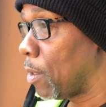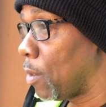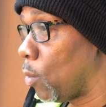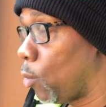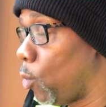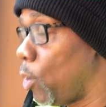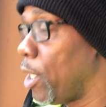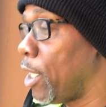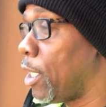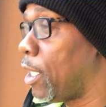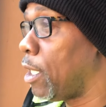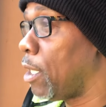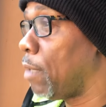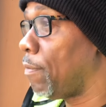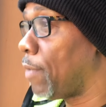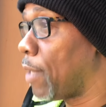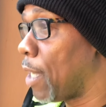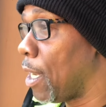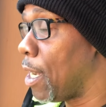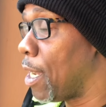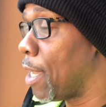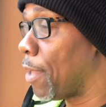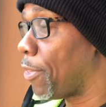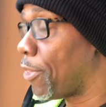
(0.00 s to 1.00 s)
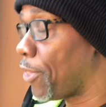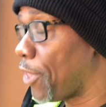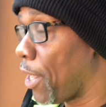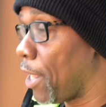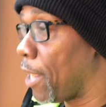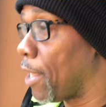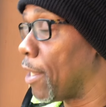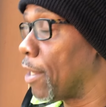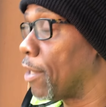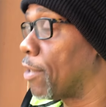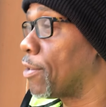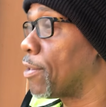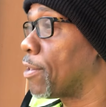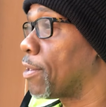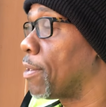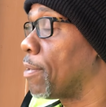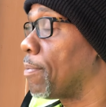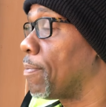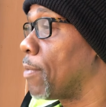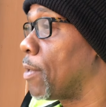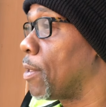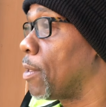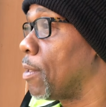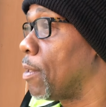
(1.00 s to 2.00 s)
We give God thanks
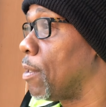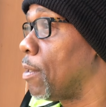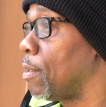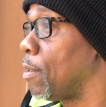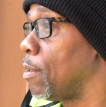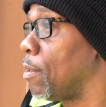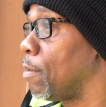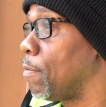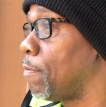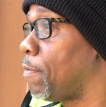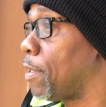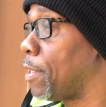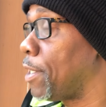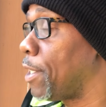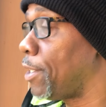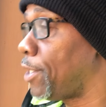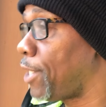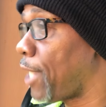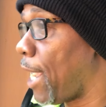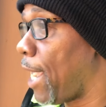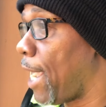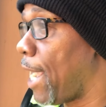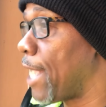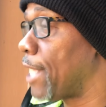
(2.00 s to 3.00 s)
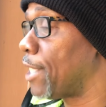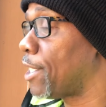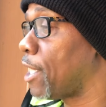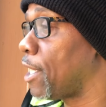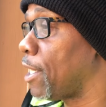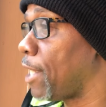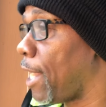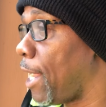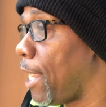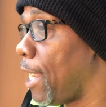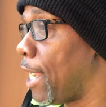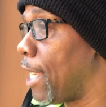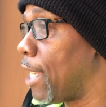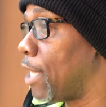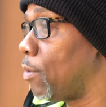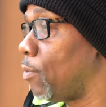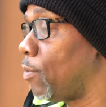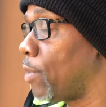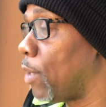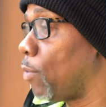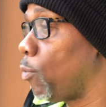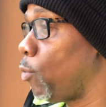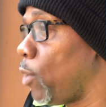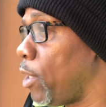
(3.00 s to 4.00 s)
for the task at hand
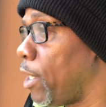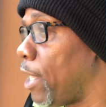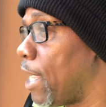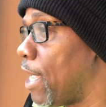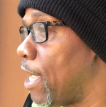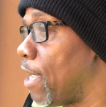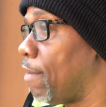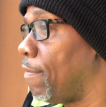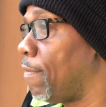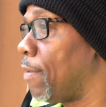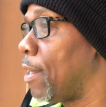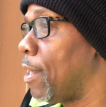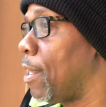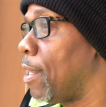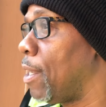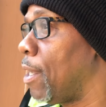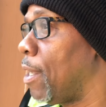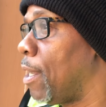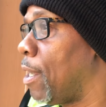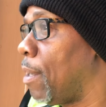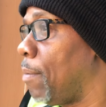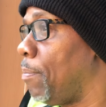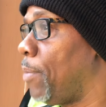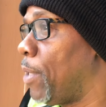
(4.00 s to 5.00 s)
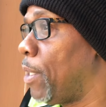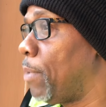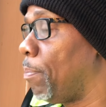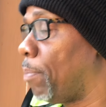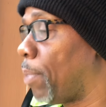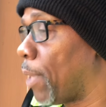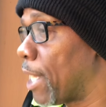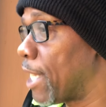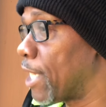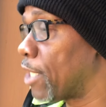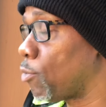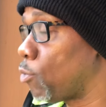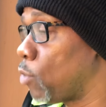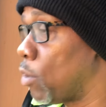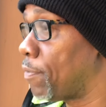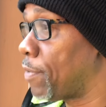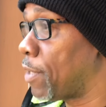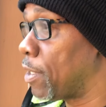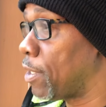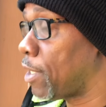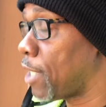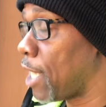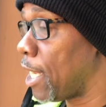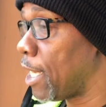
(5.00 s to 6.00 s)
that we have been blessed with
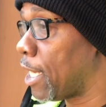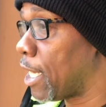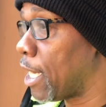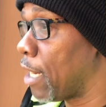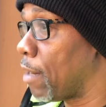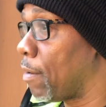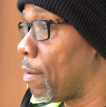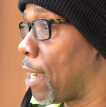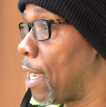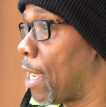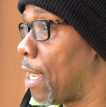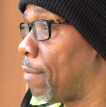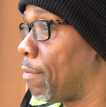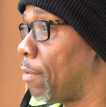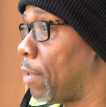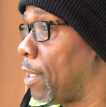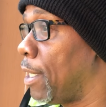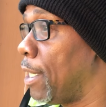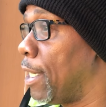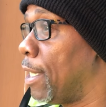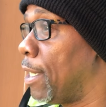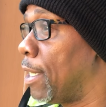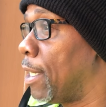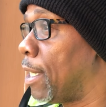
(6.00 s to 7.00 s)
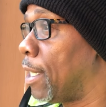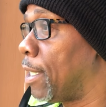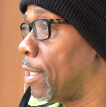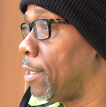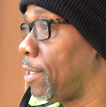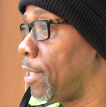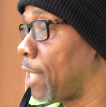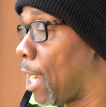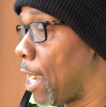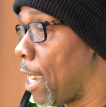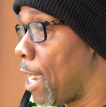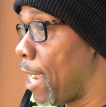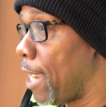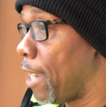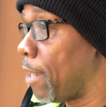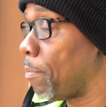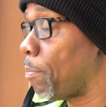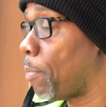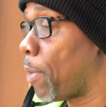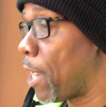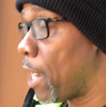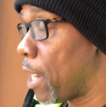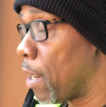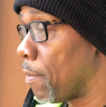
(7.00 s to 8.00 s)
to take care of our dying
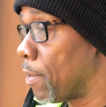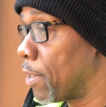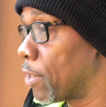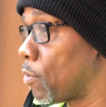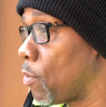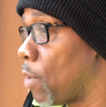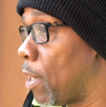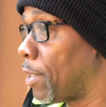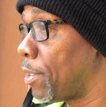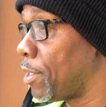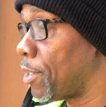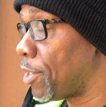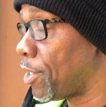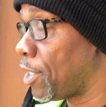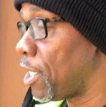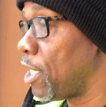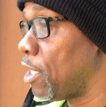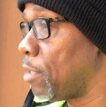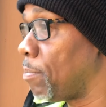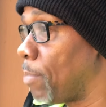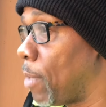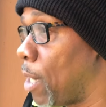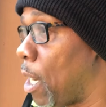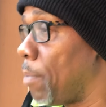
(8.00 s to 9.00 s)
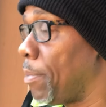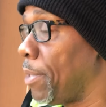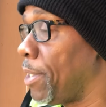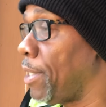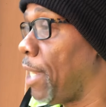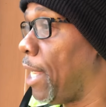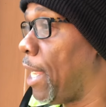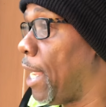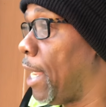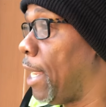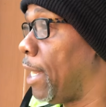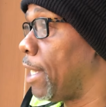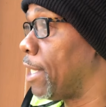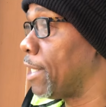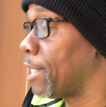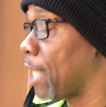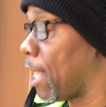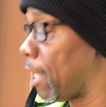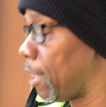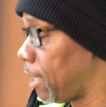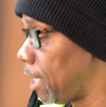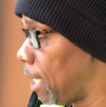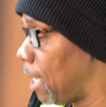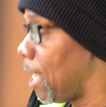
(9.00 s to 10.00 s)
parents or our deceased mom and dad. As
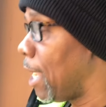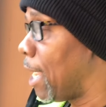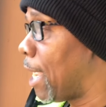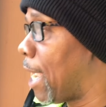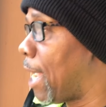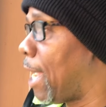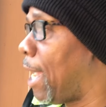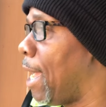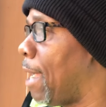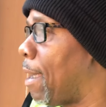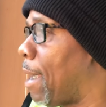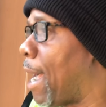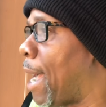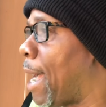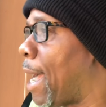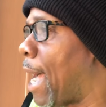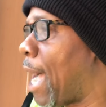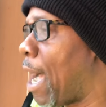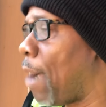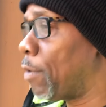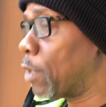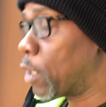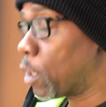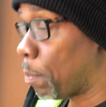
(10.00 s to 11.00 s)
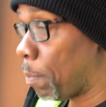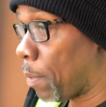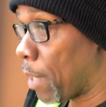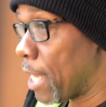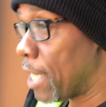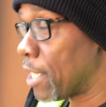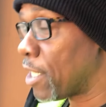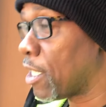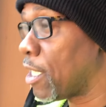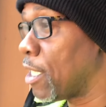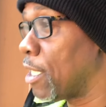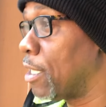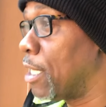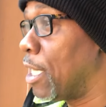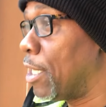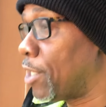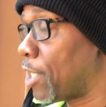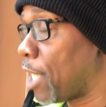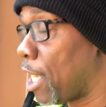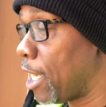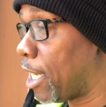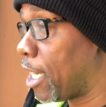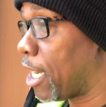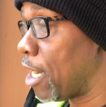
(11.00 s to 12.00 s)
I was blessed to
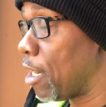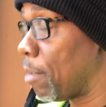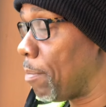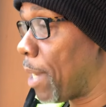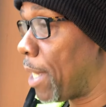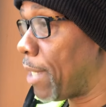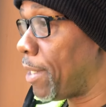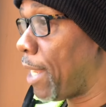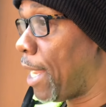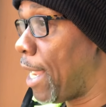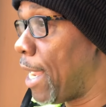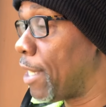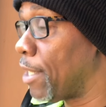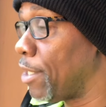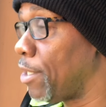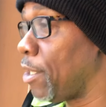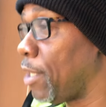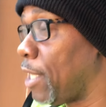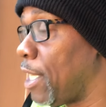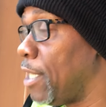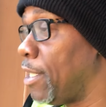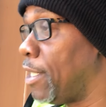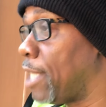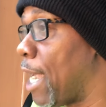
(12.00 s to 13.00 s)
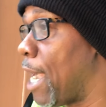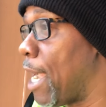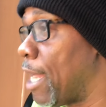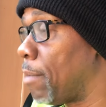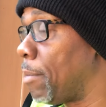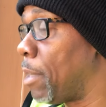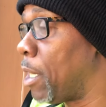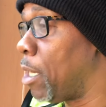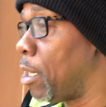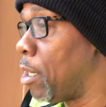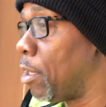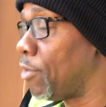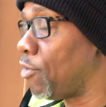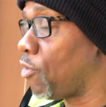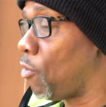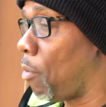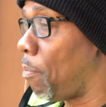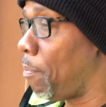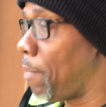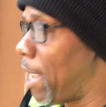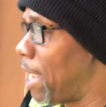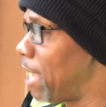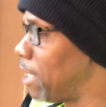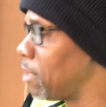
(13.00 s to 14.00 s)
take care of my dad until he died in my arms with a
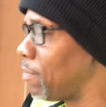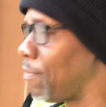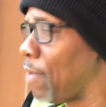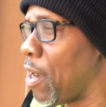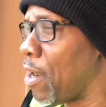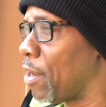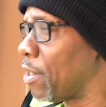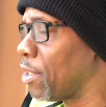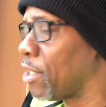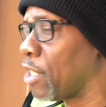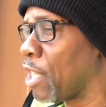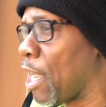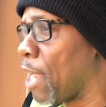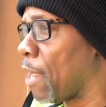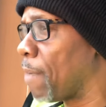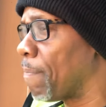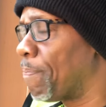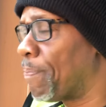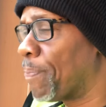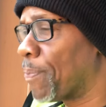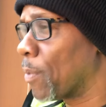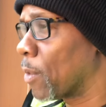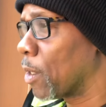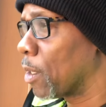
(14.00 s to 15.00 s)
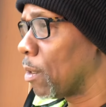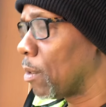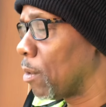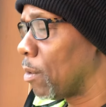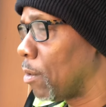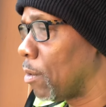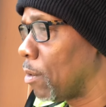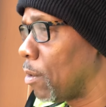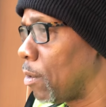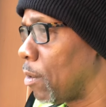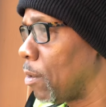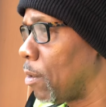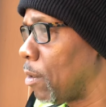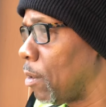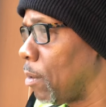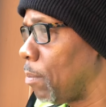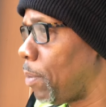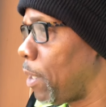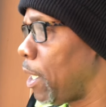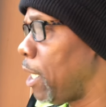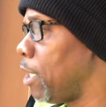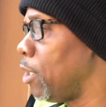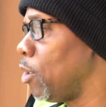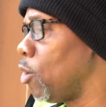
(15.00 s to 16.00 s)
massive heart attack.
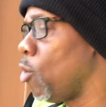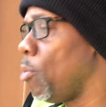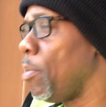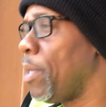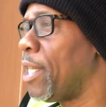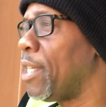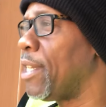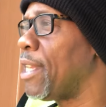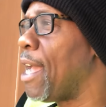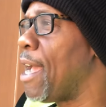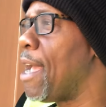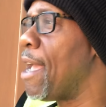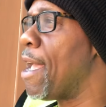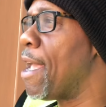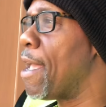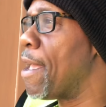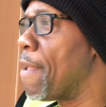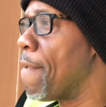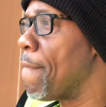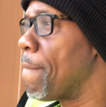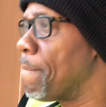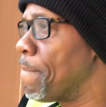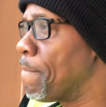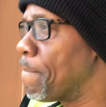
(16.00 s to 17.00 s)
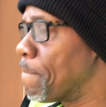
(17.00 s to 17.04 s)
Peed on me and died.